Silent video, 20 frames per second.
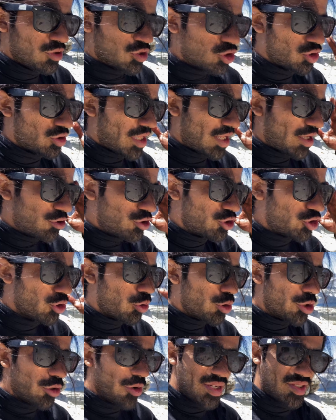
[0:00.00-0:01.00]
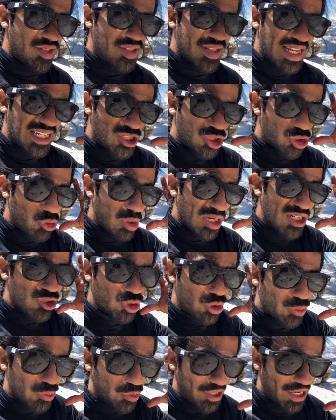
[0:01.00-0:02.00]
that are so crazy that stretch your
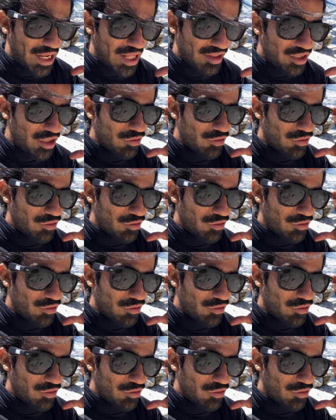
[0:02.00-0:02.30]
reality